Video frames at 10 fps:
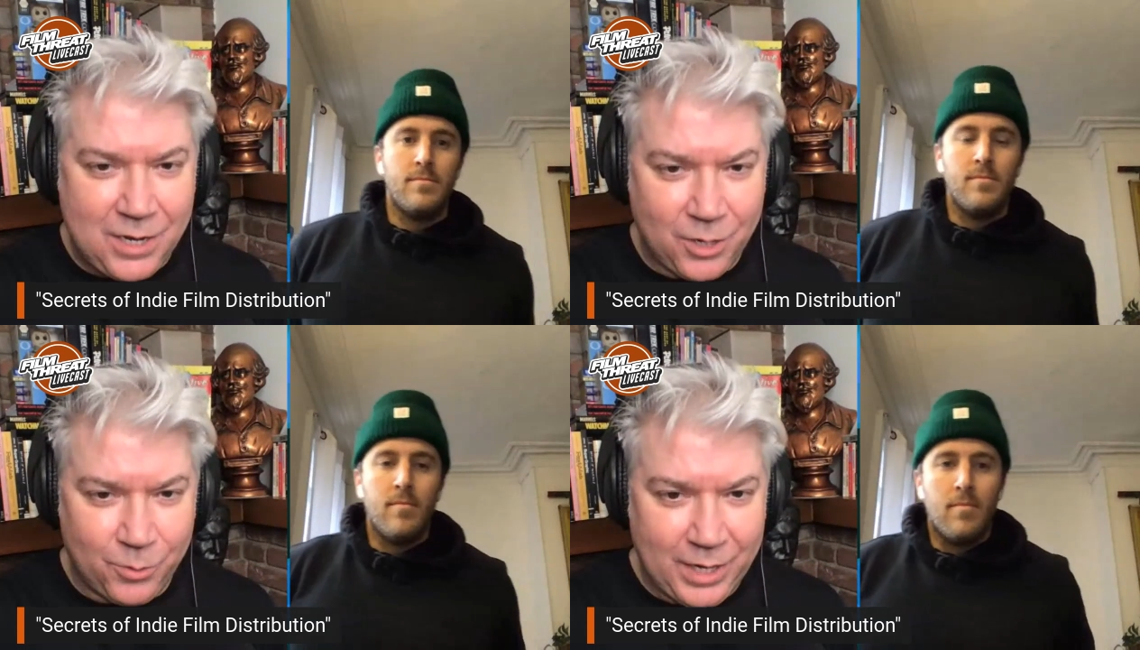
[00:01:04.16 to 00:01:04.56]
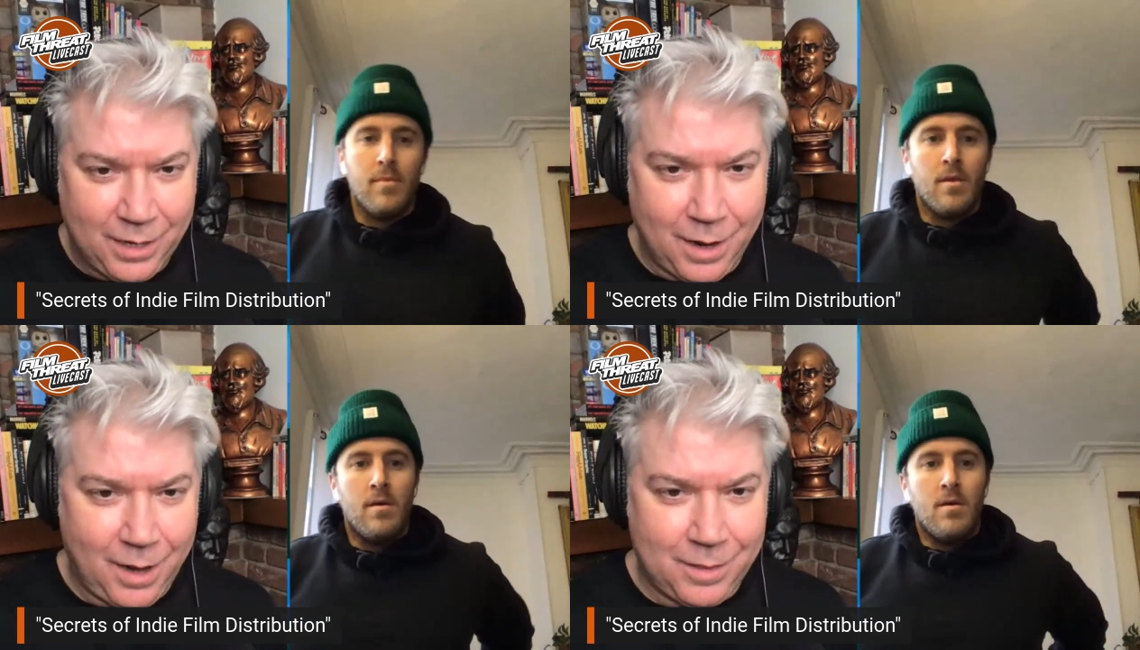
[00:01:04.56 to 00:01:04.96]
Speaker 1: you in
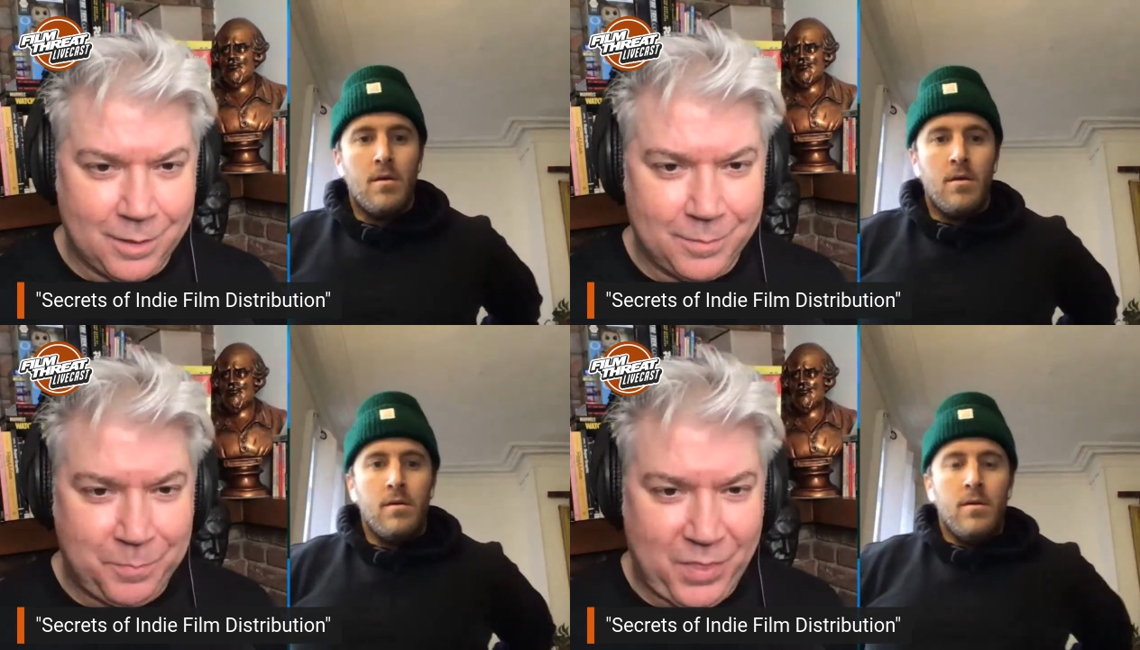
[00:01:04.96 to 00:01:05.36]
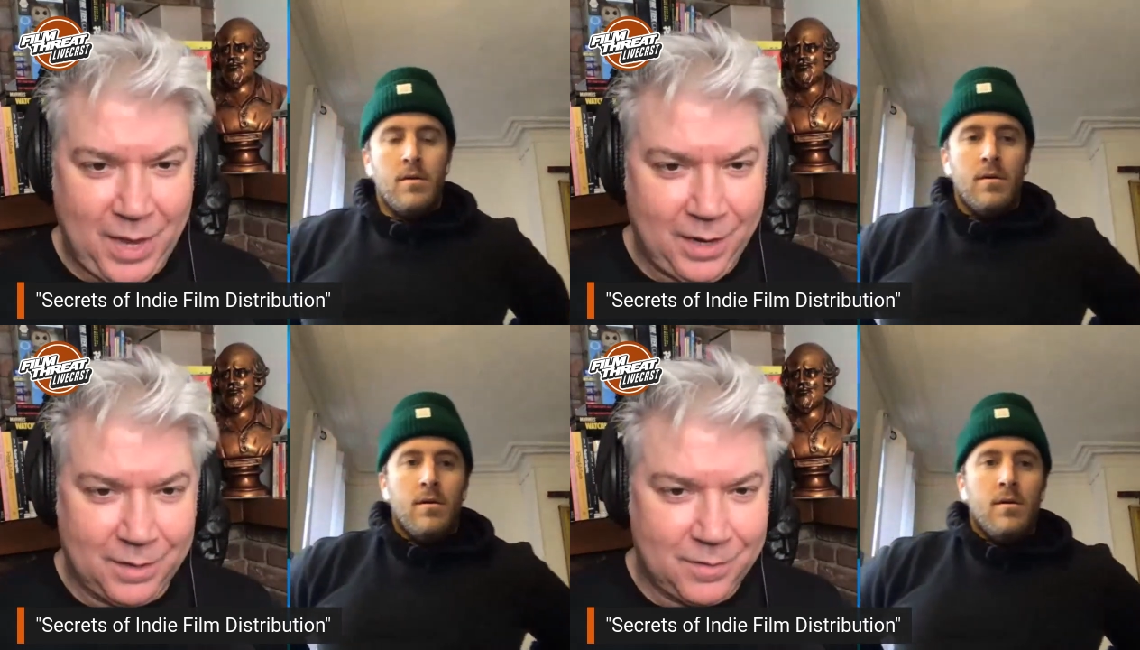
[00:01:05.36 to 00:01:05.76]
other
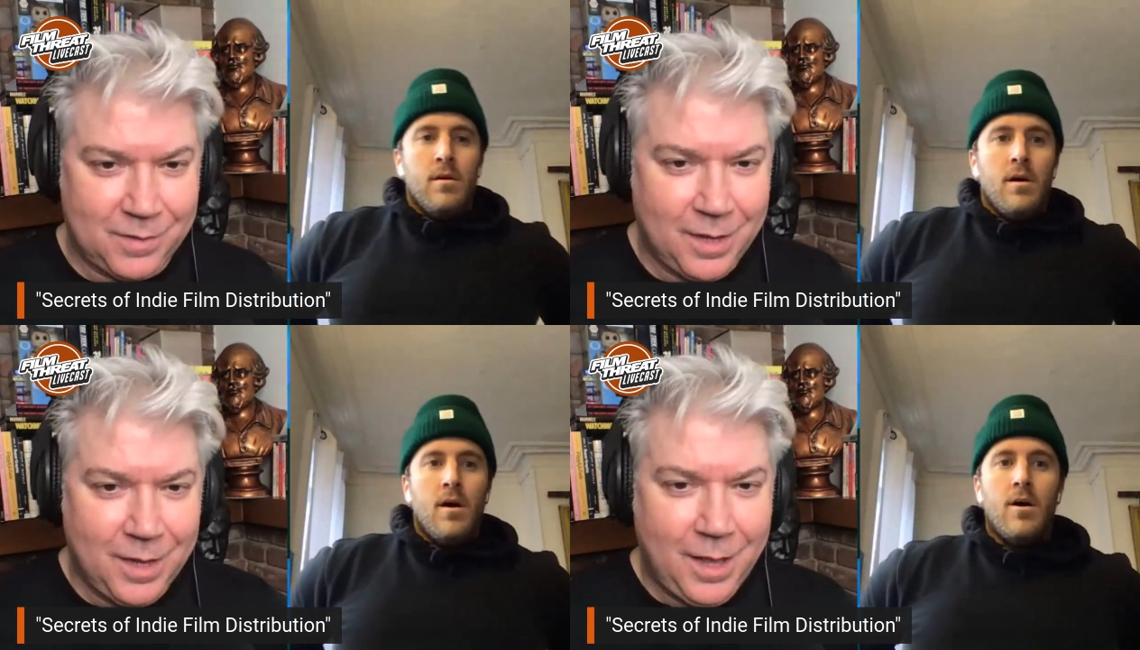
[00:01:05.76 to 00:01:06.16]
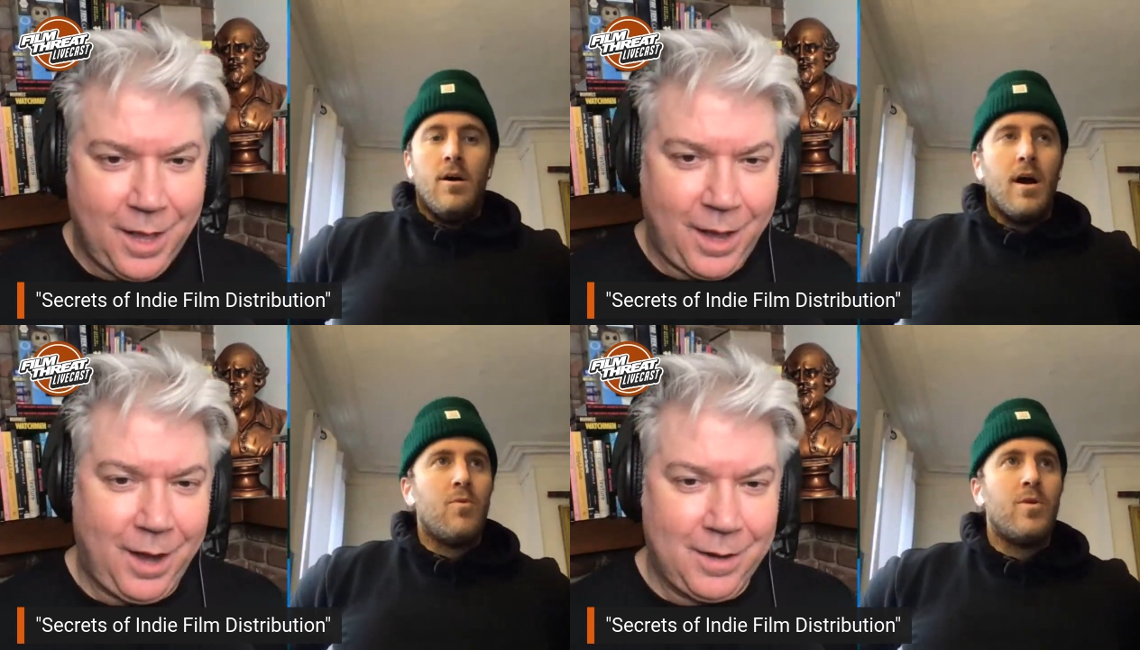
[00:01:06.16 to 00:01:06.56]
things.
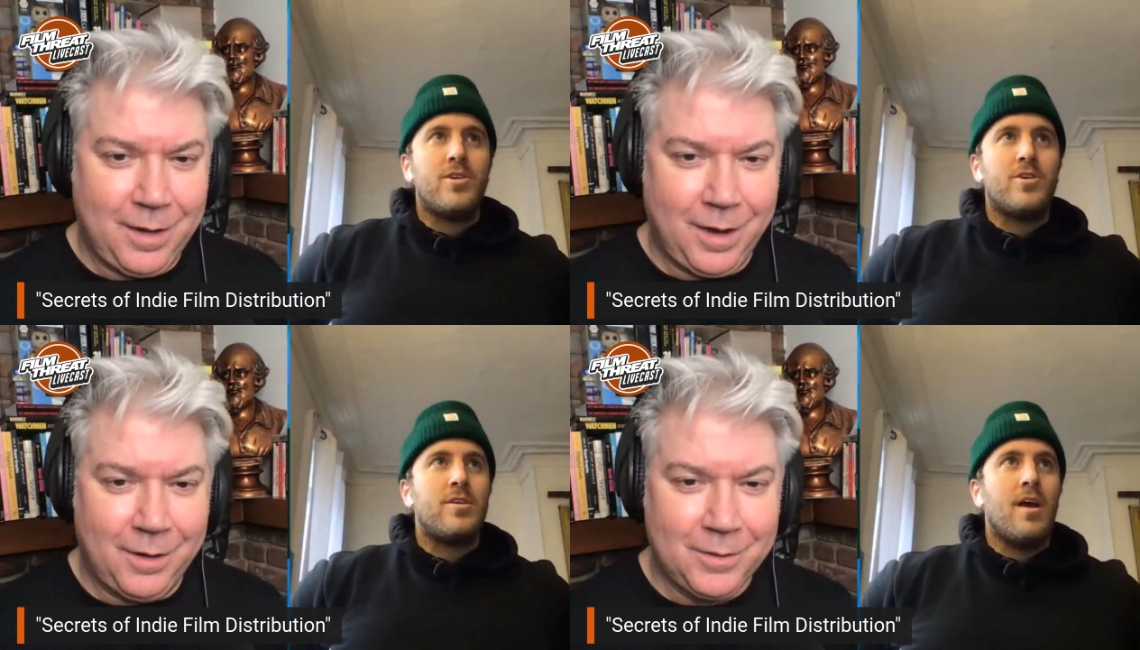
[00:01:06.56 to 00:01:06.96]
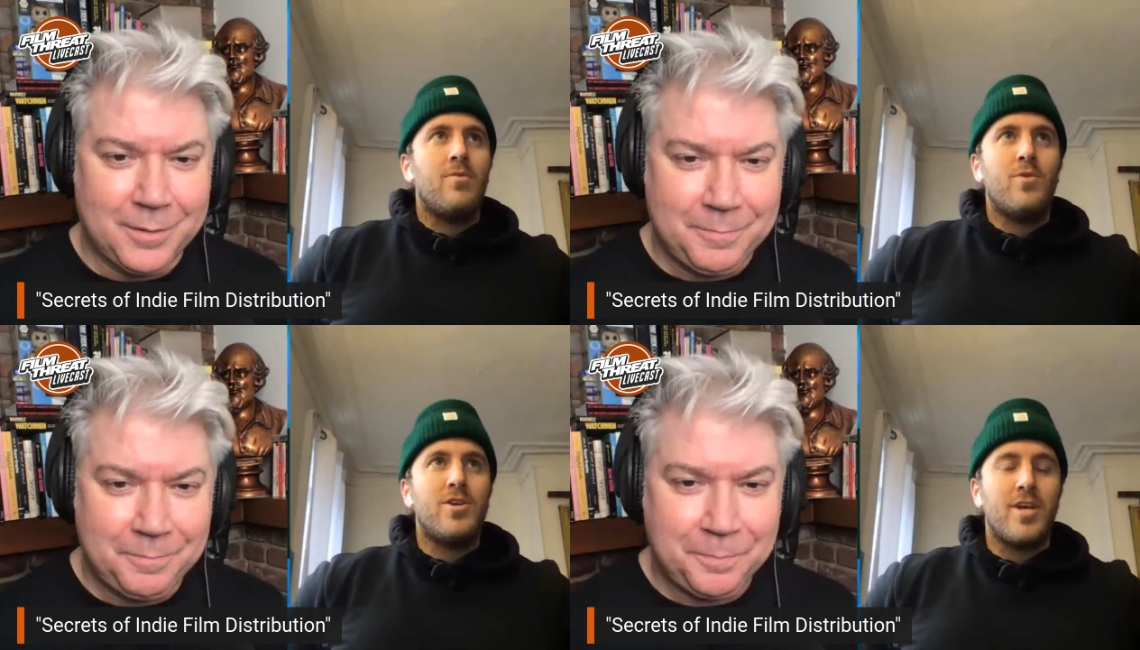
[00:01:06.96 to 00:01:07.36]
Speaker 2: Uh, I wish know.
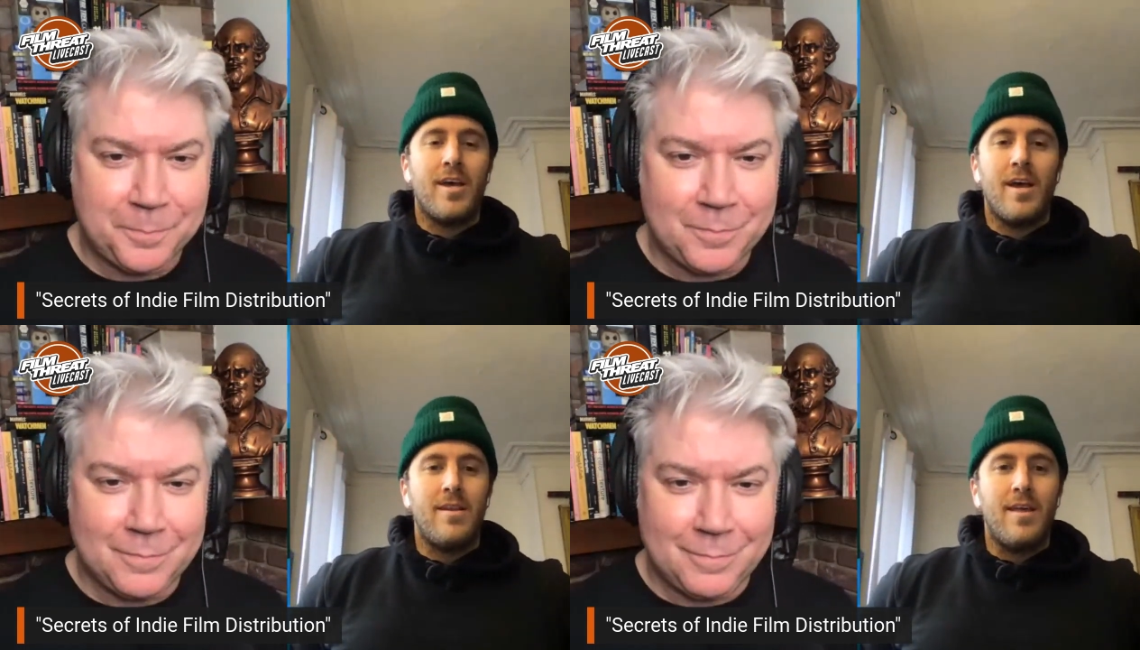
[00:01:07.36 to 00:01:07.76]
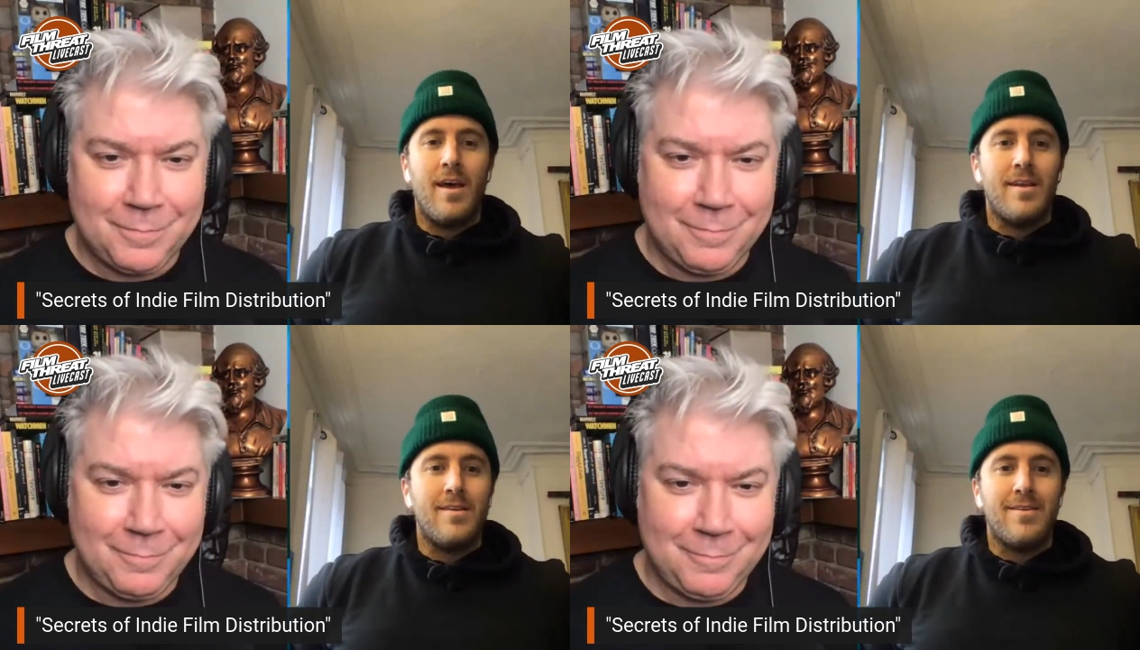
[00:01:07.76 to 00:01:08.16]
I wish I had
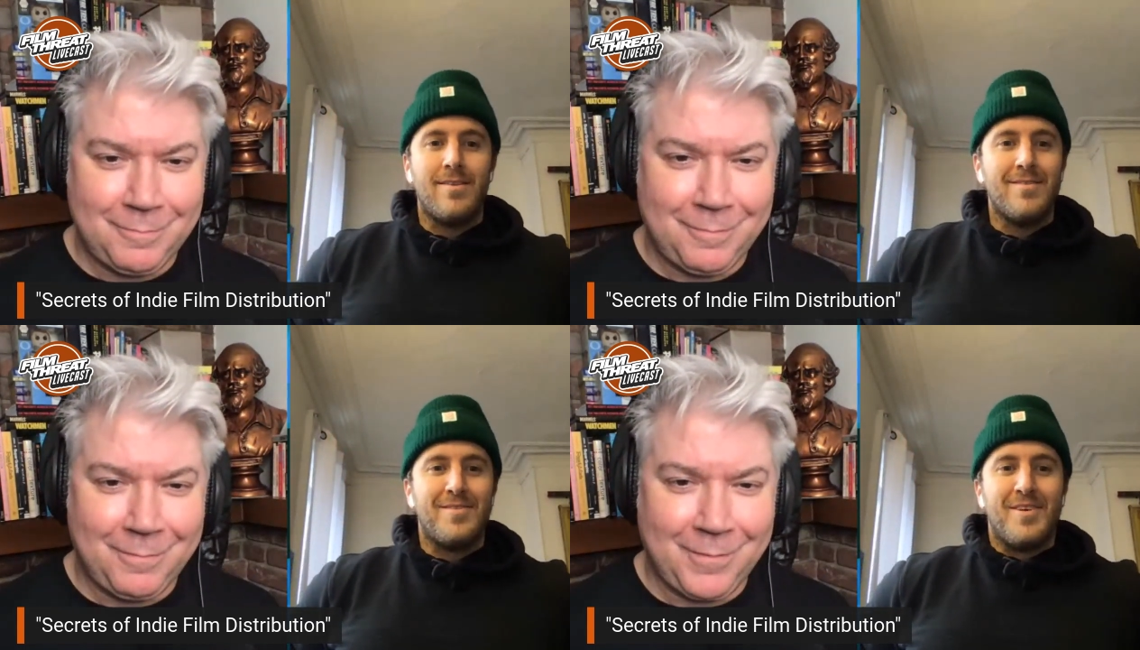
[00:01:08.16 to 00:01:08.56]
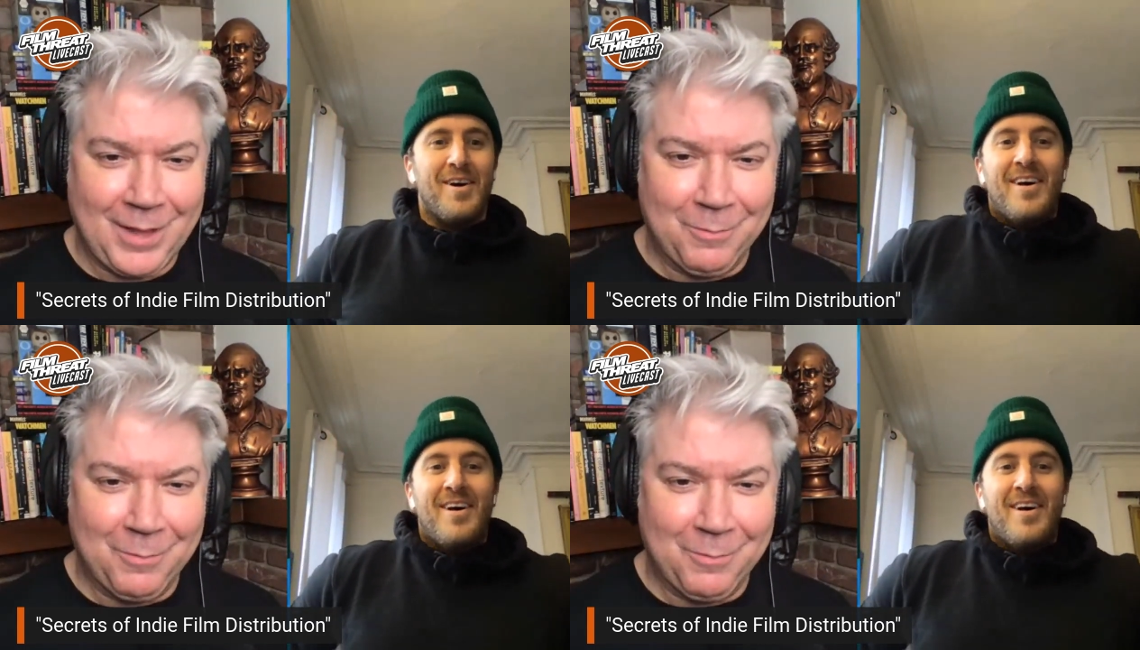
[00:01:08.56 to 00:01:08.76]
that uh, to